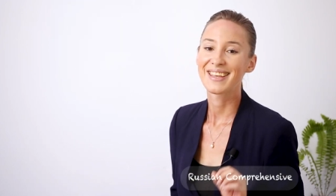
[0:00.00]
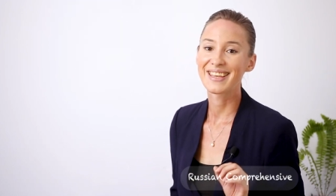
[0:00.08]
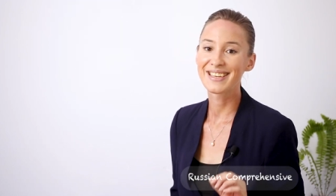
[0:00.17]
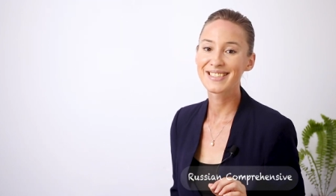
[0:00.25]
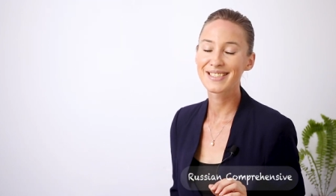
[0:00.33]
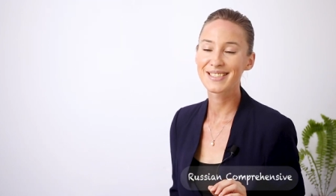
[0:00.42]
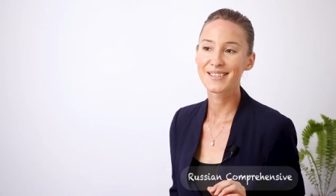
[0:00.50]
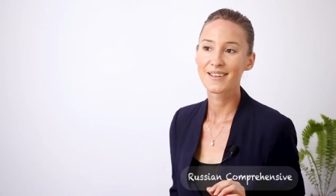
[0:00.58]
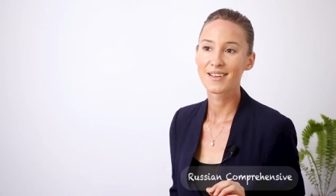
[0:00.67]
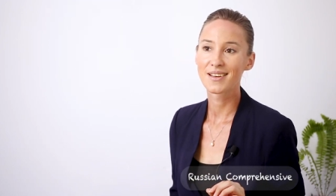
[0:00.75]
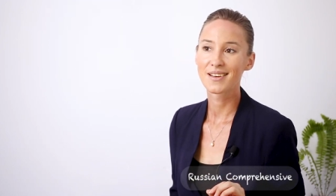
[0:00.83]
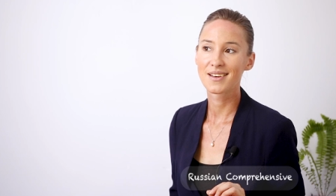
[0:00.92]
is,
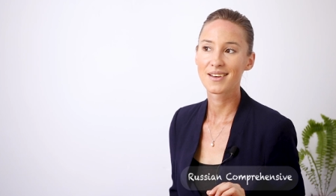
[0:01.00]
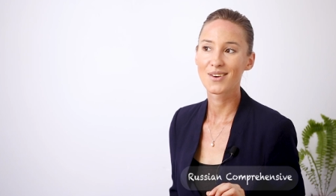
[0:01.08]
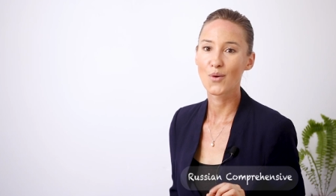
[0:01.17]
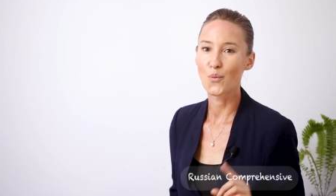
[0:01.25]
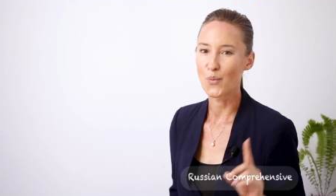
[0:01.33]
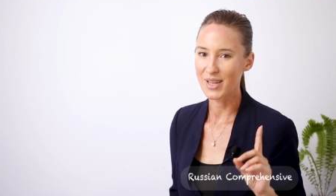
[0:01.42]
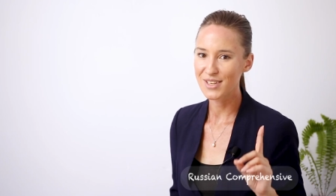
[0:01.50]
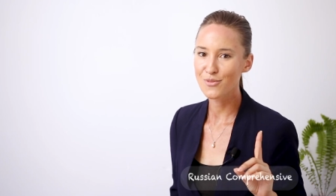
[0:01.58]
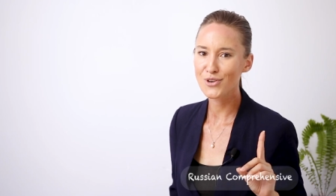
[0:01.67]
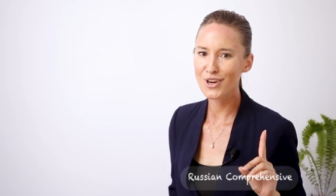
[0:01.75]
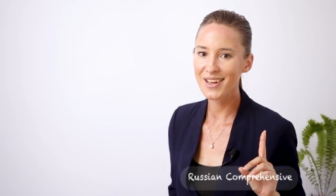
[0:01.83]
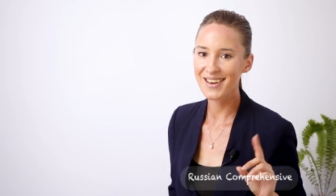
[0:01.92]
wait
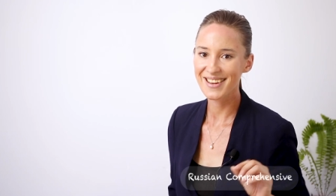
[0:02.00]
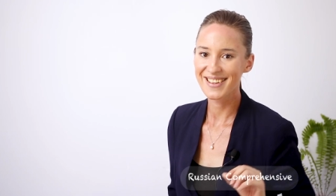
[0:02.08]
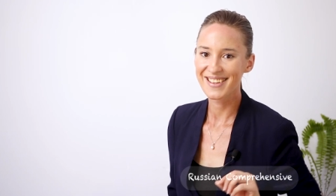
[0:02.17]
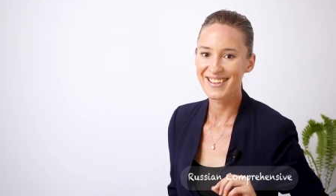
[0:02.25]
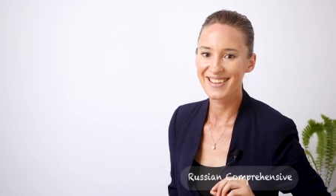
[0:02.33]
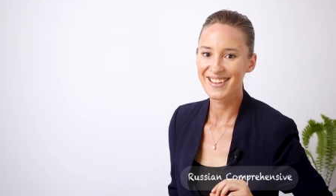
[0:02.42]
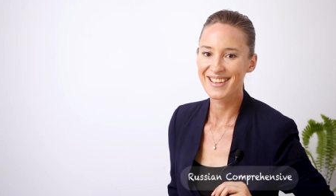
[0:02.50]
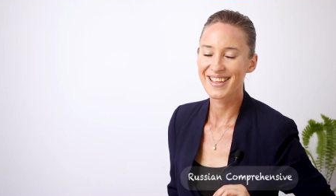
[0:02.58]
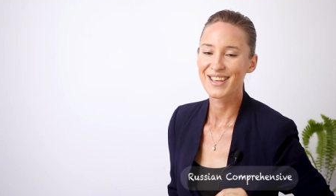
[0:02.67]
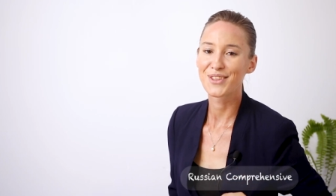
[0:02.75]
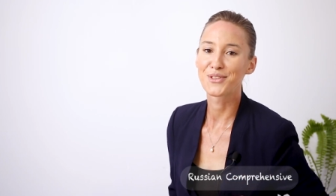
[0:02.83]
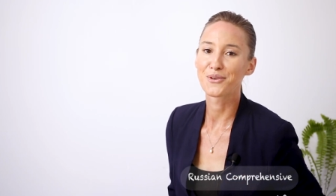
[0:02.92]
for it,
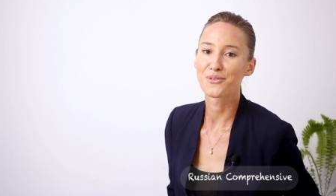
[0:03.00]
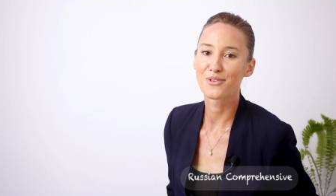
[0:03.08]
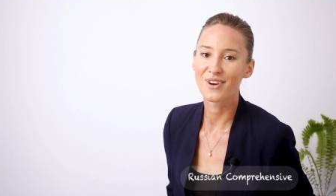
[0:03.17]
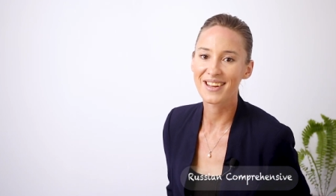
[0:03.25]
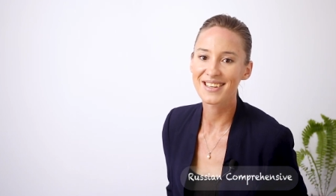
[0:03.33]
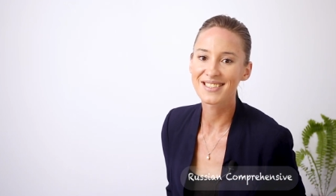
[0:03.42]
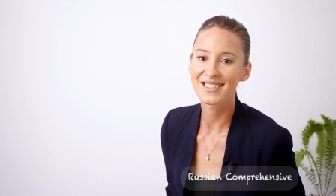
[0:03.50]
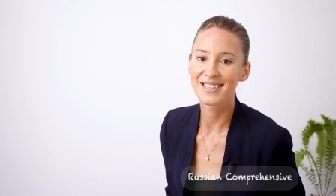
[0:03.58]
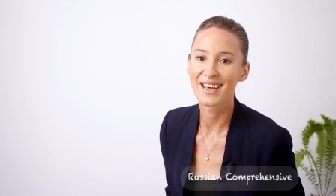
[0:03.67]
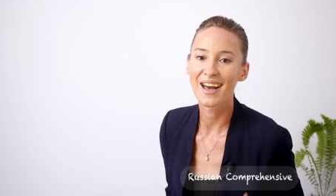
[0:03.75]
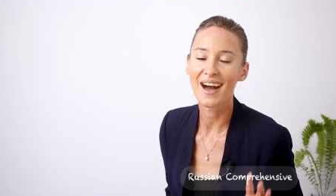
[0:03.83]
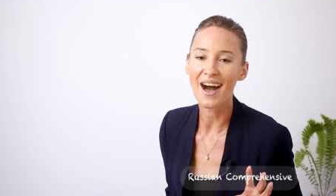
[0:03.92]
the
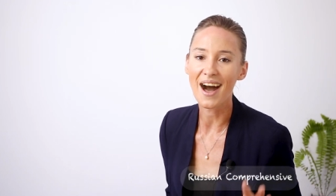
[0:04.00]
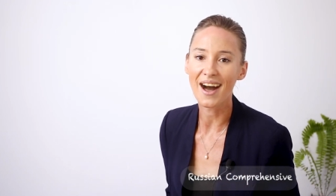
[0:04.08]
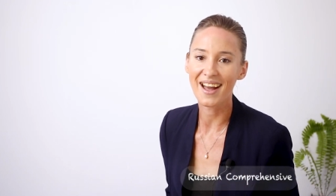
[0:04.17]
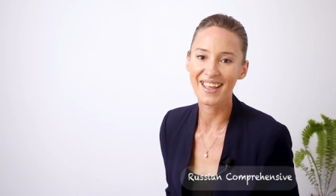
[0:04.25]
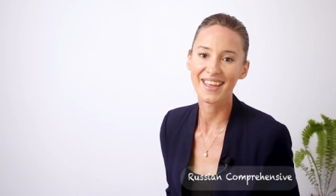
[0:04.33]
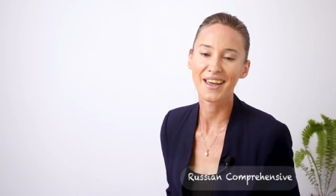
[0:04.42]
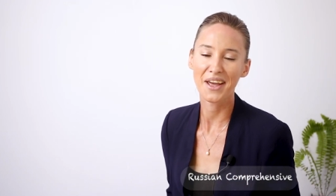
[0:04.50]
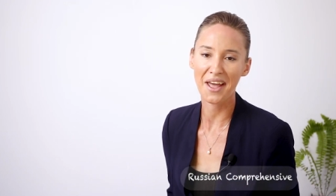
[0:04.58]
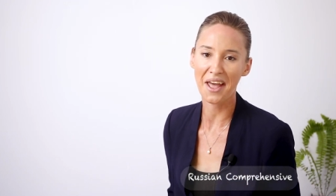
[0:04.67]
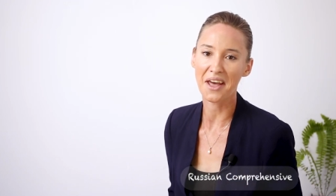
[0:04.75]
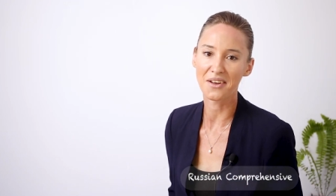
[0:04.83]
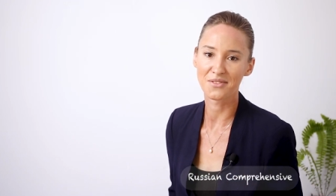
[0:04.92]
phrase I
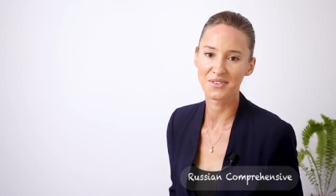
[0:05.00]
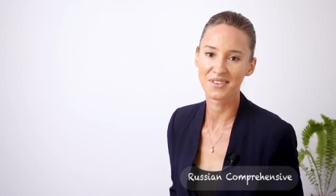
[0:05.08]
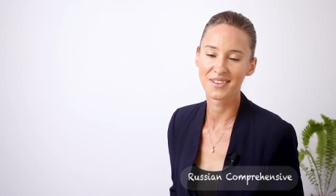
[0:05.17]
have.